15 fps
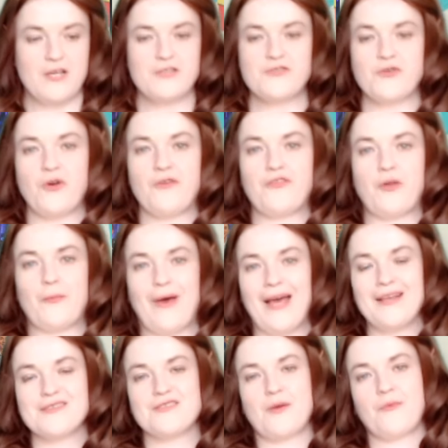So if you
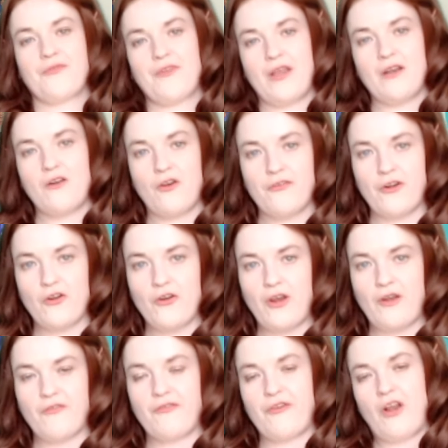buy something, or if you're
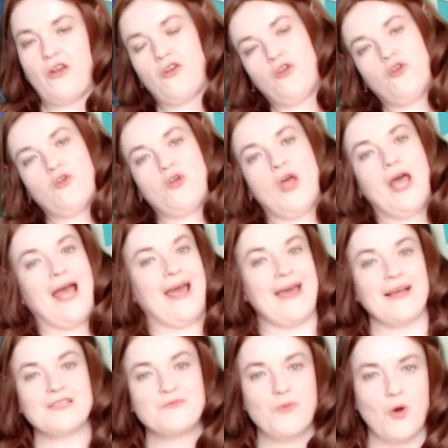looking for a new
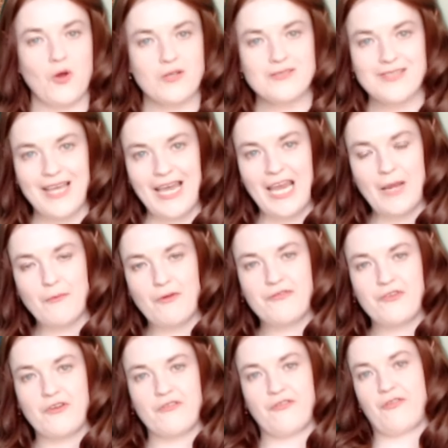Xbox game,
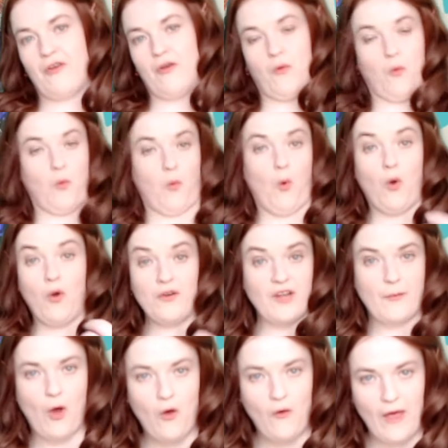if you've worn
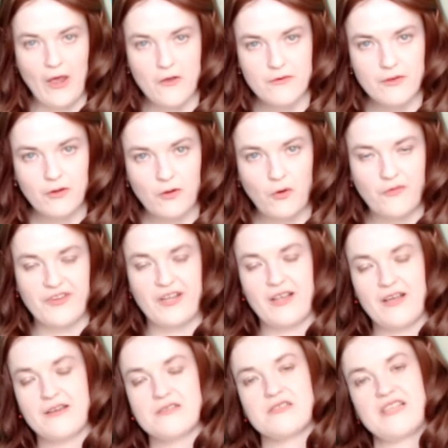them all out over the
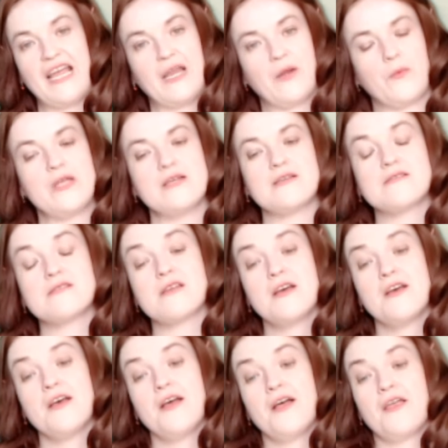last nine weeks,
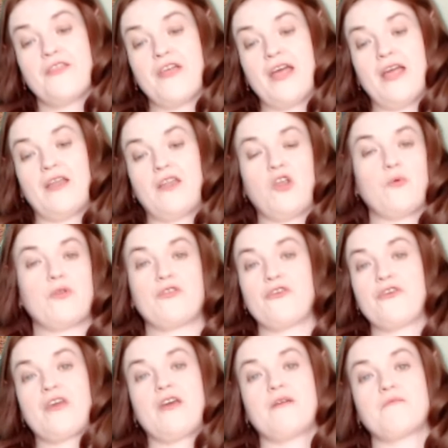then you would
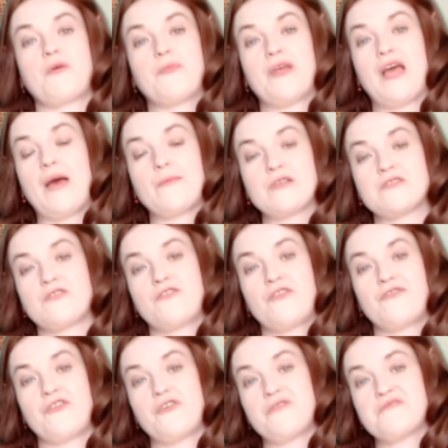look at maybe Amazon
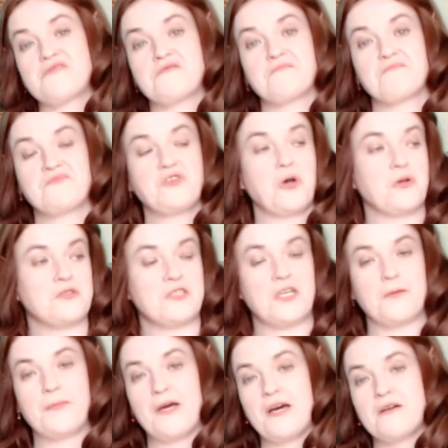reviews, talk to
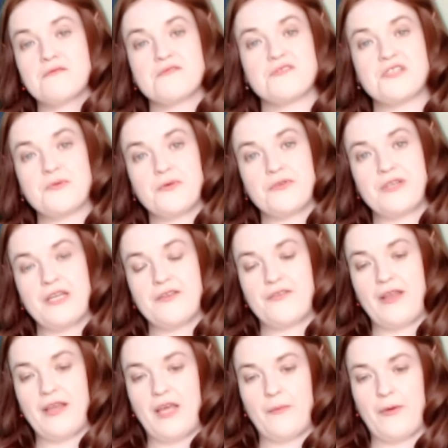your pals, see what they
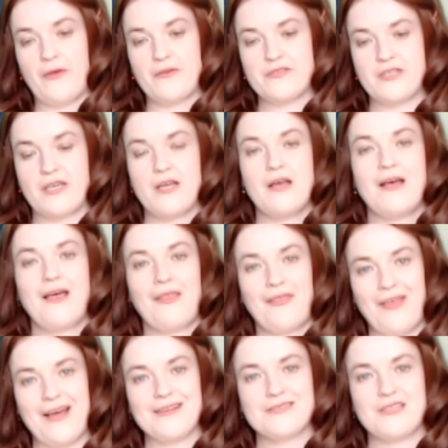think about it.
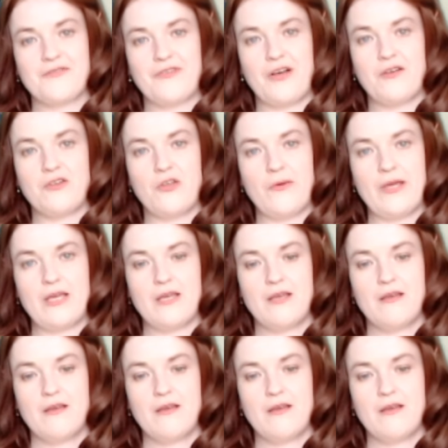That's evaluate.